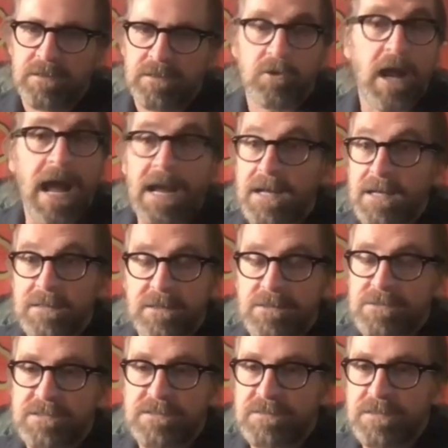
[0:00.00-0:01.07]
crack. They're
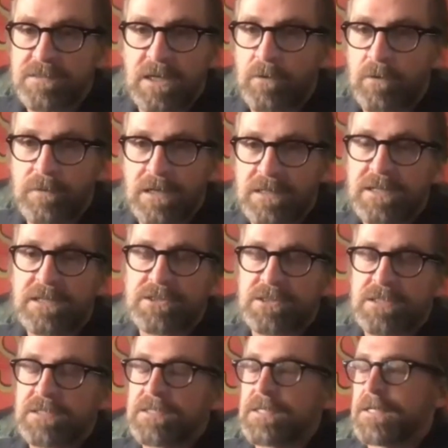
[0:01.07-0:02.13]
just,
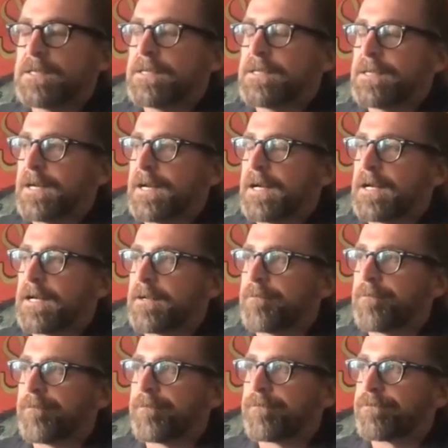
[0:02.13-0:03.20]
addiction.
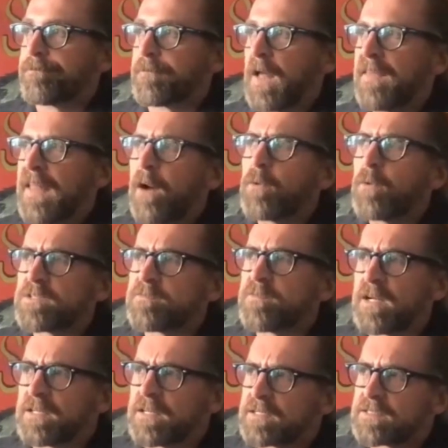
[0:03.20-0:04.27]
And that one's
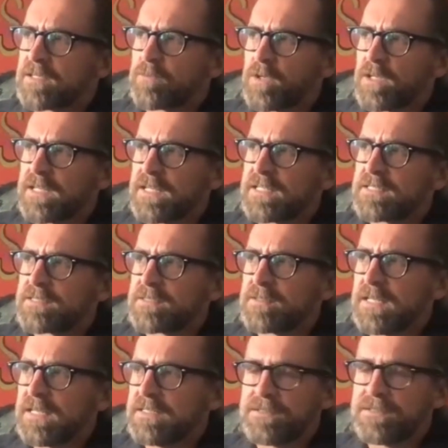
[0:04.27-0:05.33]
fun because it really gets
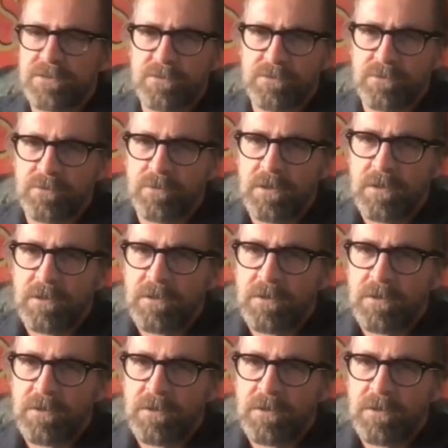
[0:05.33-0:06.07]
into